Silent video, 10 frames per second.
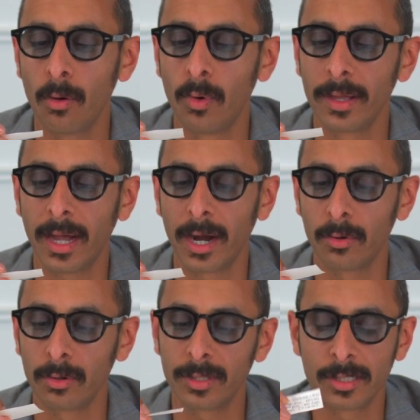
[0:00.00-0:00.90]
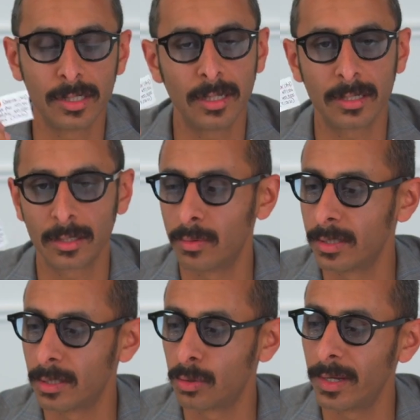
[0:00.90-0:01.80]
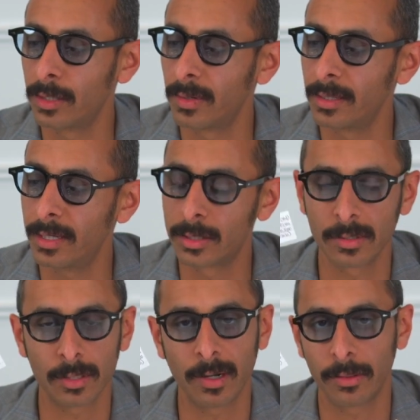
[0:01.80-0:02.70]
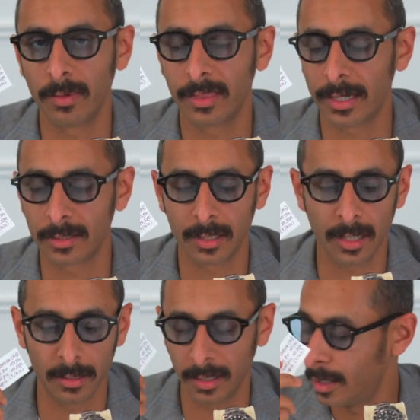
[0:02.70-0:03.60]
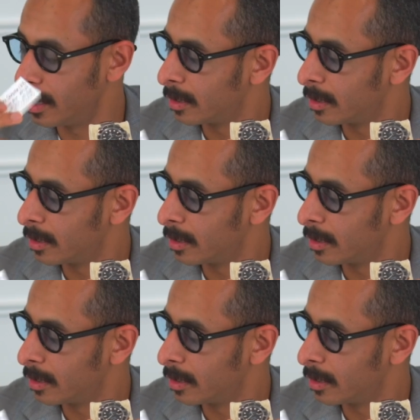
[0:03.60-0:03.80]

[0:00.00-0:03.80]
When I wrote the sheet, it was in 2020, it was around 3,000 KD.